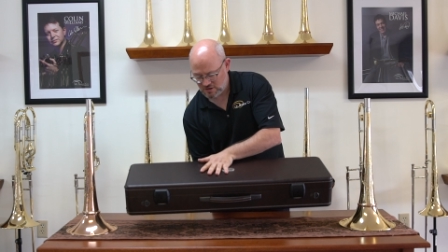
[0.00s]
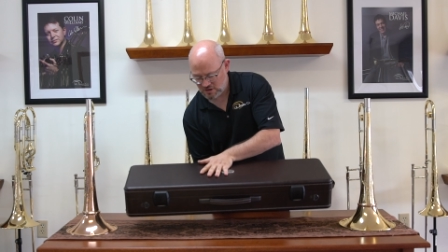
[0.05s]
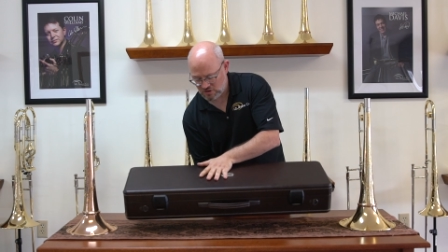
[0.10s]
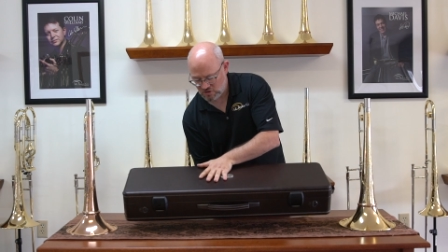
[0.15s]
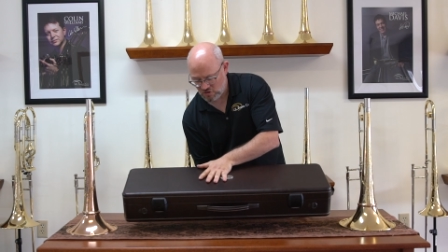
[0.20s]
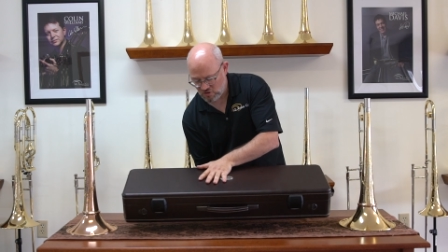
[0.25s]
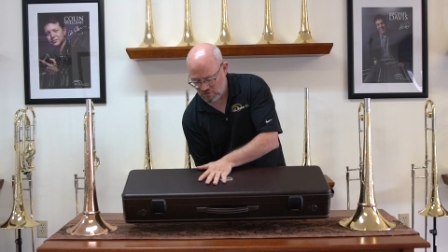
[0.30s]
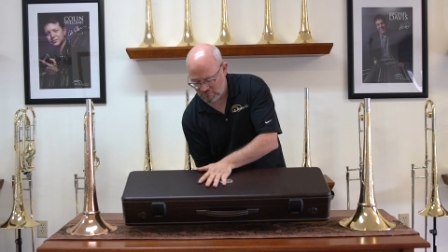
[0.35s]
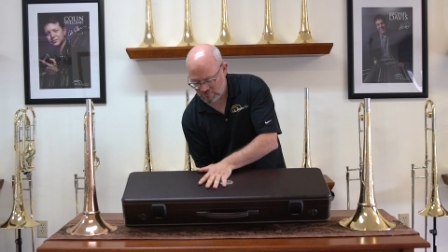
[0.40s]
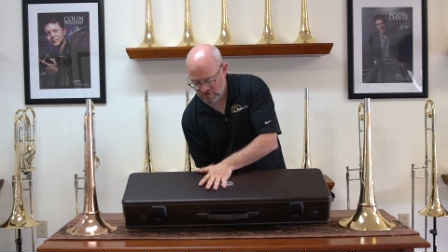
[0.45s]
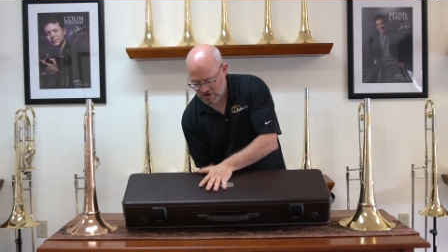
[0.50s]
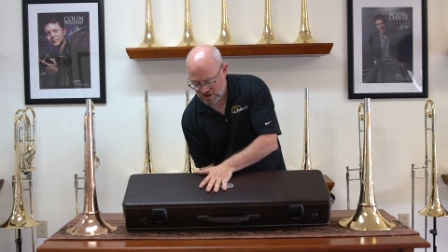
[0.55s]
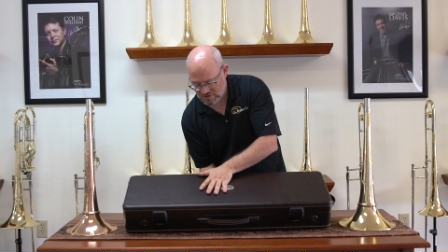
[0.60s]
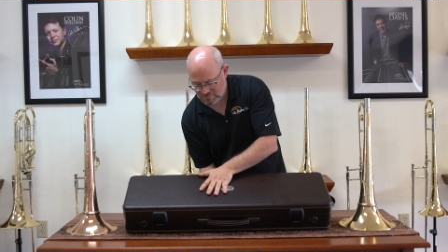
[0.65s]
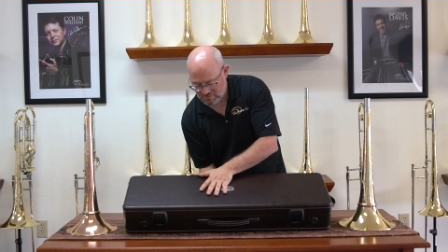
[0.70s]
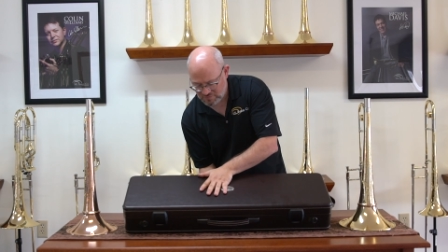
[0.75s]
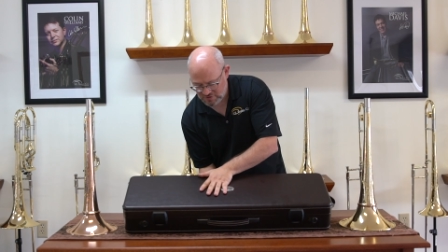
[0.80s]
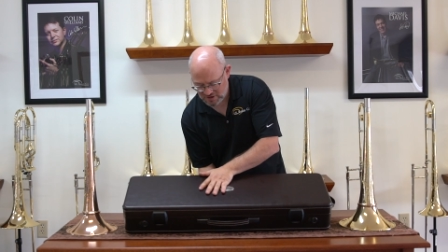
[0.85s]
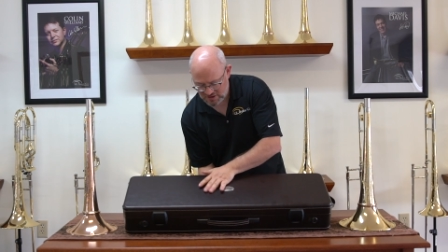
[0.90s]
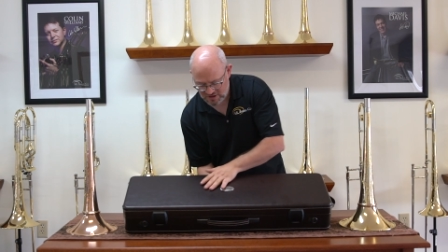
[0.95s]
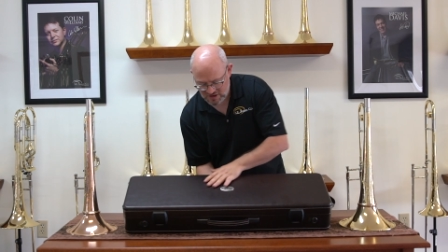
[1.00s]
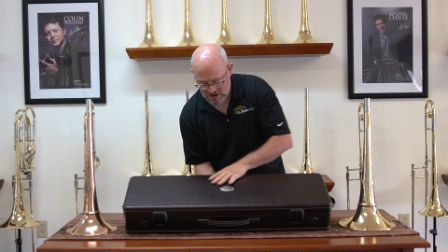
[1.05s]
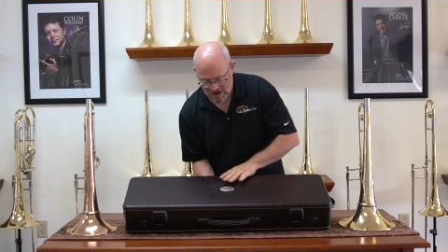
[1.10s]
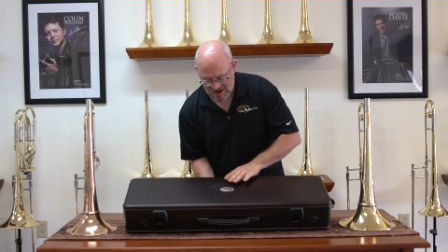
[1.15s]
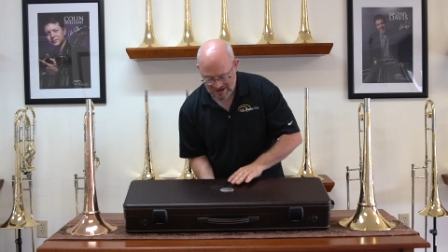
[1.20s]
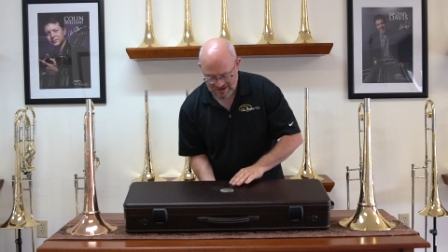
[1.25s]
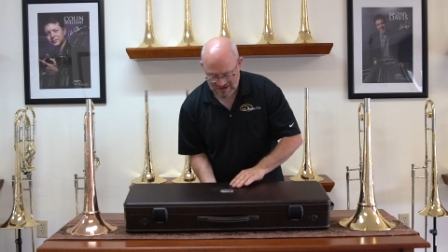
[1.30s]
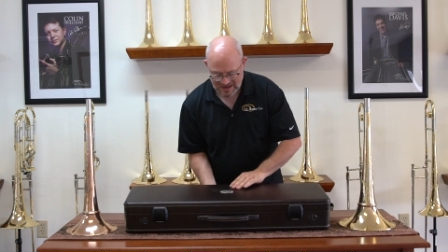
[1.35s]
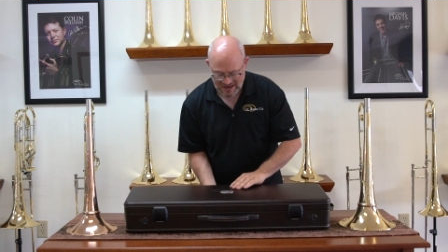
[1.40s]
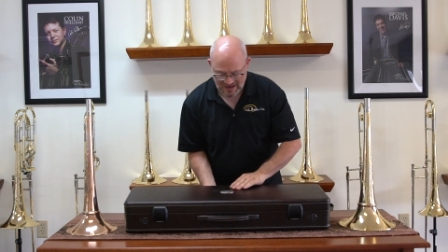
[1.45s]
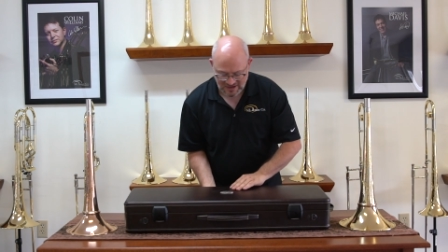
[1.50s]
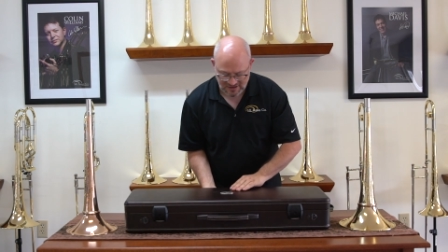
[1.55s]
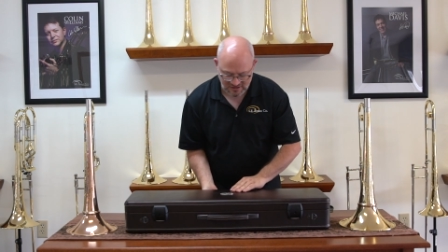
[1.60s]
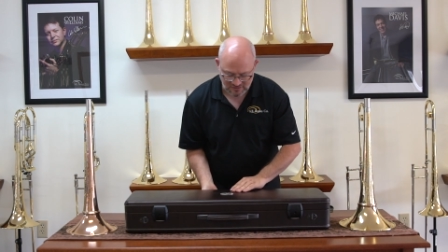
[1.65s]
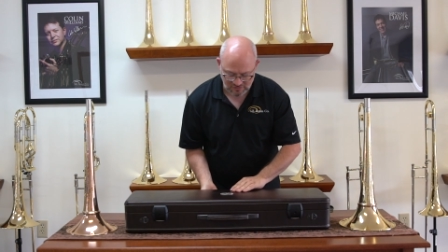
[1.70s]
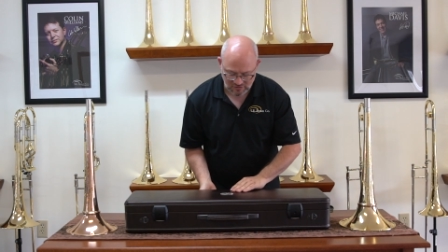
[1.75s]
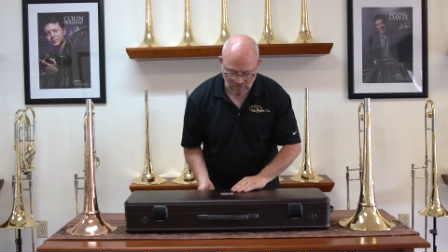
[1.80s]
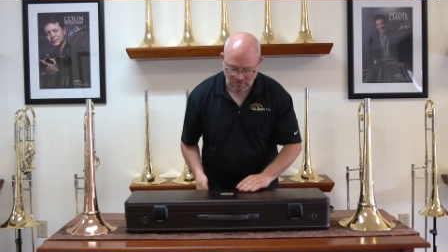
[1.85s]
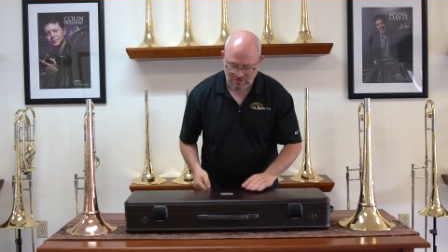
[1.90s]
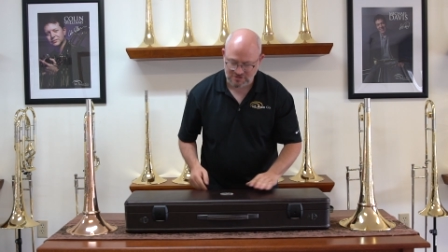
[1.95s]
an overhead bin on any
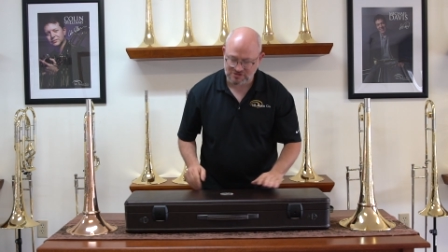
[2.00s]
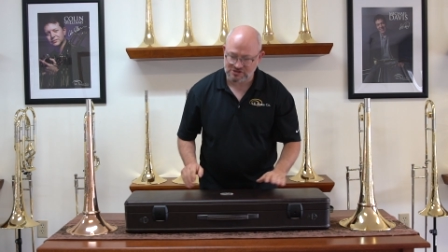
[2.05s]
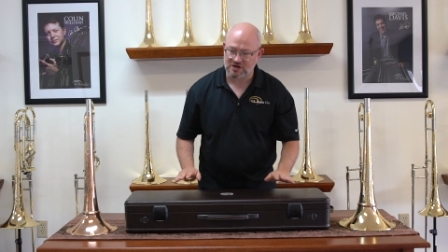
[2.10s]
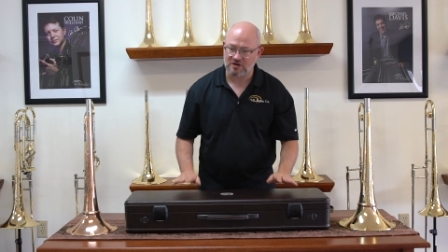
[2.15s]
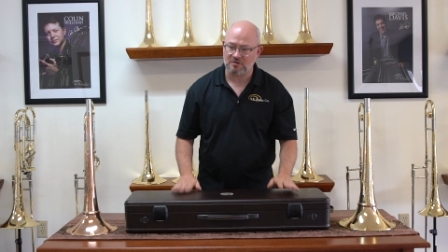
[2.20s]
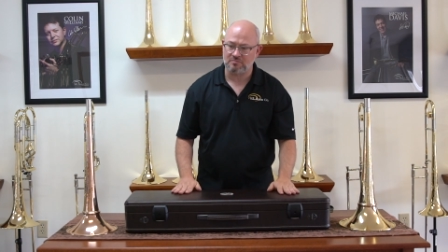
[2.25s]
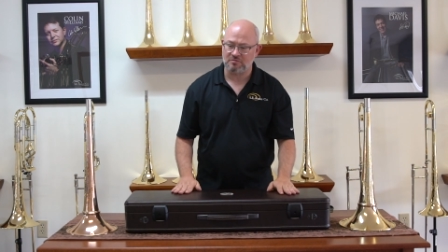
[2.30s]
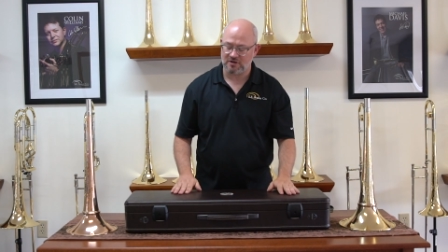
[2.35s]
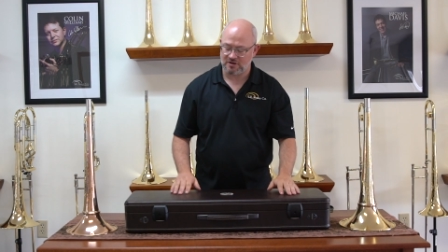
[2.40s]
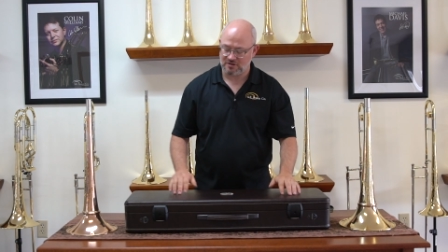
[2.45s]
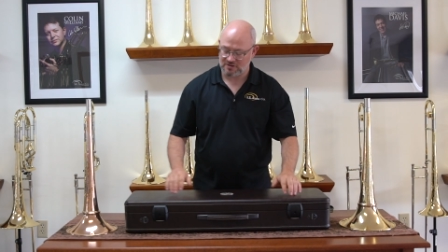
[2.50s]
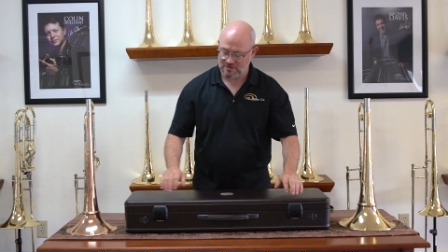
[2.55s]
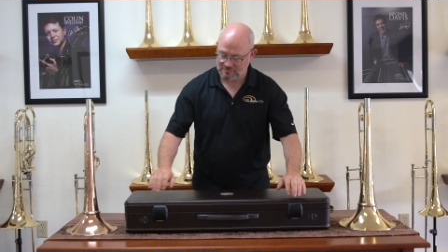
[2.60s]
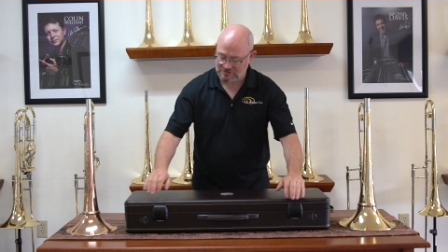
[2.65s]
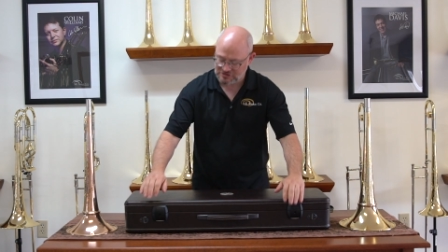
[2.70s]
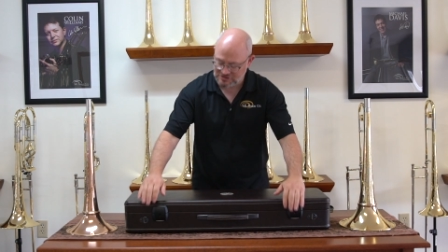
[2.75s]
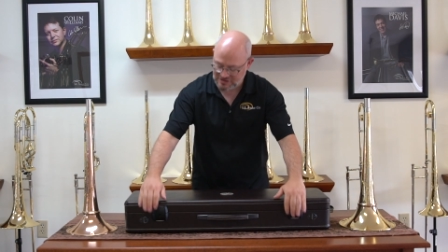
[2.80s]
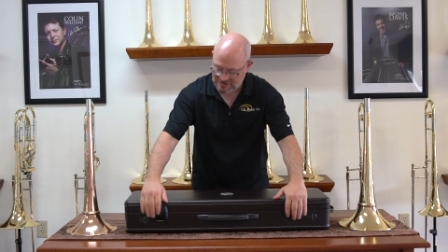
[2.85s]
large airplane. Let me